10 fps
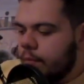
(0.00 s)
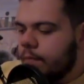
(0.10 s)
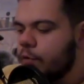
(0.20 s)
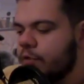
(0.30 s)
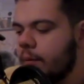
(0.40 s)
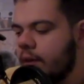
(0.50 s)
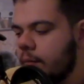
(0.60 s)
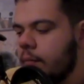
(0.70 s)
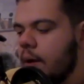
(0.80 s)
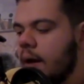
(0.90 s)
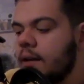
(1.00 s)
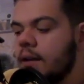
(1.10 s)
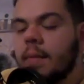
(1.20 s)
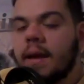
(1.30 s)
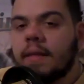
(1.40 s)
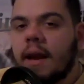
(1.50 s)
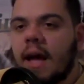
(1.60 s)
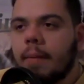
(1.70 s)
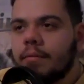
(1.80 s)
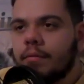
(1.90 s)
for some of them, I did make that
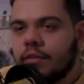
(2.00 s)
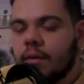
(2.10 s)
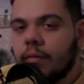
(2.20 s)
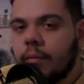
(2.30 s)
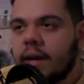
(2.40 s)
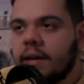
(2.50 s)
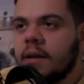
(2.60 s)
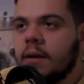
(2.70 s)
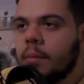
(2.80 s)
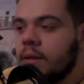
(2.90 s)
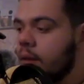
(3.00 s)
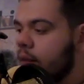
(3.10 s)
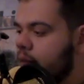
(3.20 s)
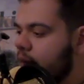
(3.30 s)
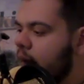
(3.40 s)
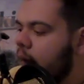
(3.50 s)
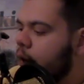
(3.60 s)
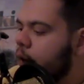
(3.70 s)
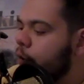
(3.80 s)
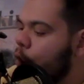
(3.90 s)
happen. For some of them, I didn't. But the thing I
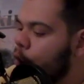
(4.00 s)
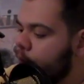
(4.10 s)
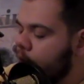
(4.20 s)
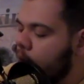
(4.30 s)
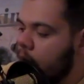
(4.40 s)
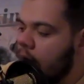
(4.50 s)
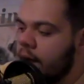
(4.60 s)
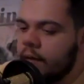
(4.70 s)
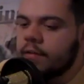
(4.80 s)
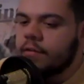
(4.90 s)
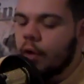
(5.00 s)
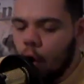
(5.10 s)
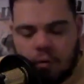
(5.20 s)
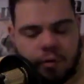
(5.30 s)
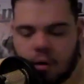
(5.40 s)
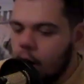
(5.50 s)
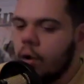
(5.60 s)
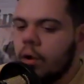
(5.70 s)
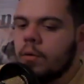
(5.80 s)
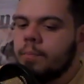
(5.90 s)
learned overall on this,
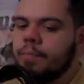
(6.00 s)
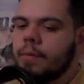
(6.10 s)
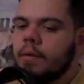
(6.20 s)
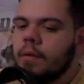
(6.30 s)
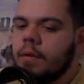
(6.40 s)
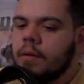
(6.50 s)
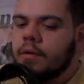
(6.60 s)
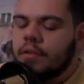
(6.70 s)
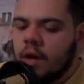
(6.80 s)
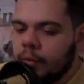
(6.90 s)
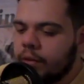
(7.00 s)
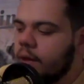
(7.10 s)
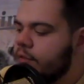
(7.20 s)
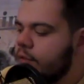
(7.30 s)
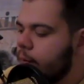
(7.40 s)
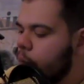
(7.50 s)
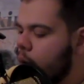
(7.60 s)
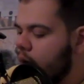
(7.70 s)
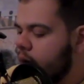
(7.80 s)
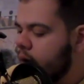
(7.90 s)
there's a couple things. Number
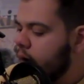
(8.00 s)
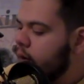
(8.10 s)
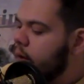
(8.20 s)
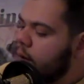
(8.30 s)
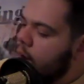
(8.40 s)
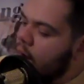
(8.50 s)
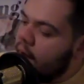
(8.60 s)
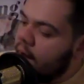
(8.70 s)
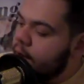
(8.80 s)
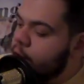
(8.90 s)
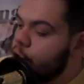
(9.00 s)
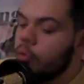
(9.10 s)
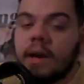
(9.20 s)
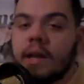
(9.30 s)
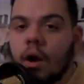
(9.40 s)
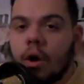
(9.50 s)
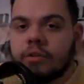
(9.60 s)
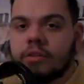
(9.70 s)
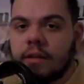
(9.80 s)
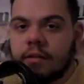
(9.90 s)
1, I had too many
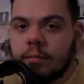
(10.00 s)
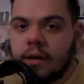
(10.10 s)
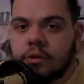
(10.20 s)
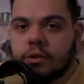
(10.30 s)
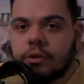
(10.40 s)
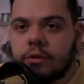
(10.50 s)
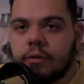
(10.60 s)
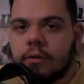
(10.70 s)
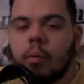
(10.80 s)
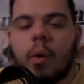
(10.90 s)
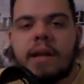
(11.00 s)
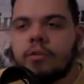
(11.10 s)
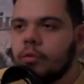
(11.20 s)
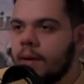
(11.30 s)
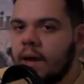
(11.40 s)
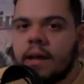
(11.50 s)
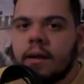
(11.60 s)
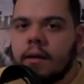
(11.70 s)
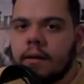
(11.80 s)
goals on this bitch. Way too many,